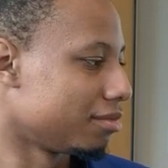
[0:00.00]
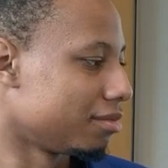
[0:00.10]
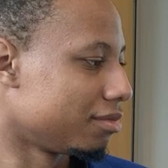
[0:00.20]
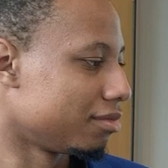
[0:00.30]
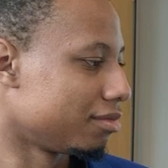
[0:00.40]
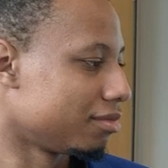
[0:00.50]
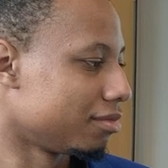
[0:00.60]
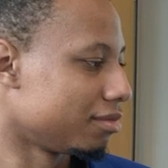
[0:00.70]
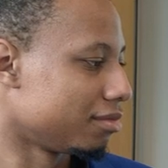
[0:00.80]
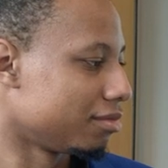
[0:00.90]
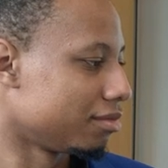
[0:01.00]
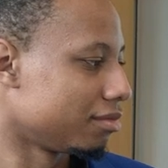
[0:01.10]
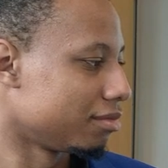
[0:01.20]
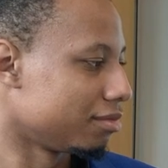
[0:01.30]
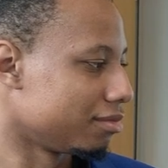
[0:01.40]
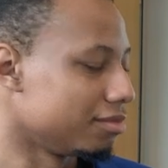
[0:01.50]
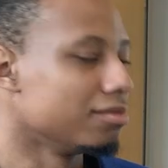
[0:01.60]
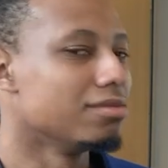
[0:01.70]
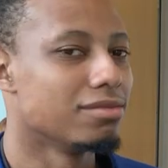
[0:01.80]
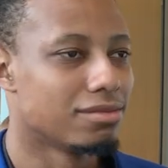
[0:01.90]

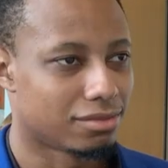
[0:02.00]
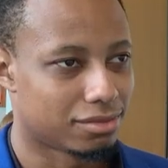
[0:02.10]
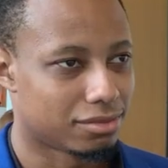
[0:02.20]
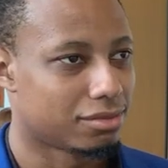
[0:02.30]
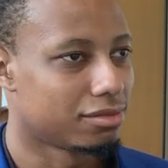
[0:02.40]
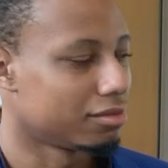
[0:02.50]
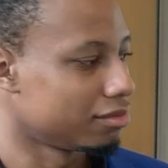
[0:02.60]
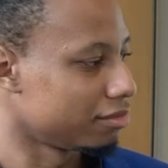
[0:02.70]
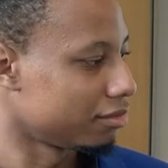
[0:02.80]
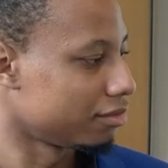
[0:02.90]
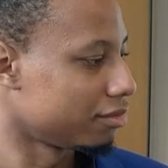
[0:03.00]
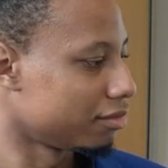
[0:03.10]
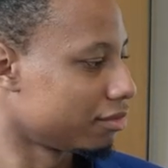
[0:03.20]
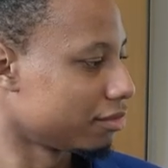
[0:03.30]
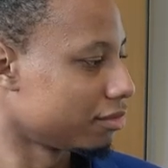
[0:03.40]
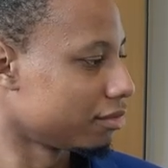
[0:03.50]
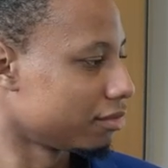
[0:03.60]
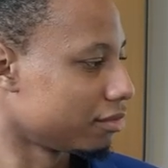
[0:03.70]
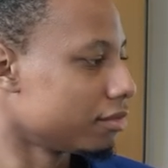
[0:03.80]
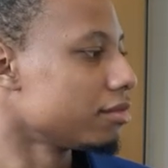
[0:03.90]

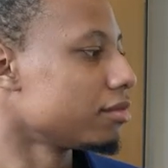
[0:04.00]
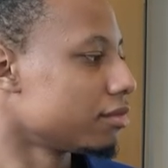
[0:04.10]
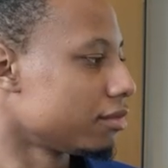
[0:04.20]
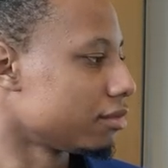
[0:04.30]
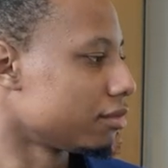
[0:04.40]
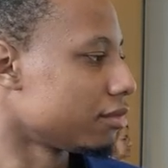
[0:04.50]
The person shown says nothing.